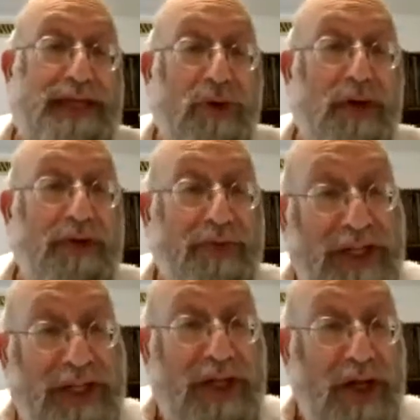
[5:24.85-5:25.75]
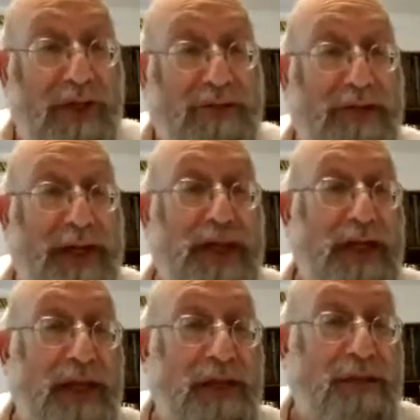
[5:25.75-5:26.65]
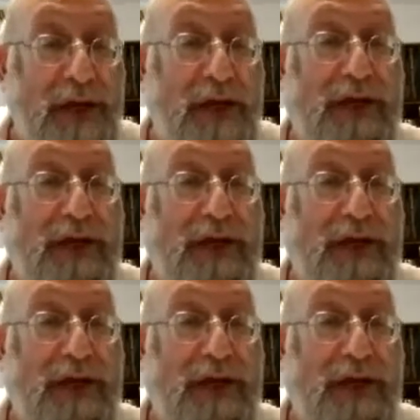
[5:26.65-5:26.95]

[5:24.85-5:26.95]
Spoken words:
according to Rav Chisda, you don't have to make another bracha.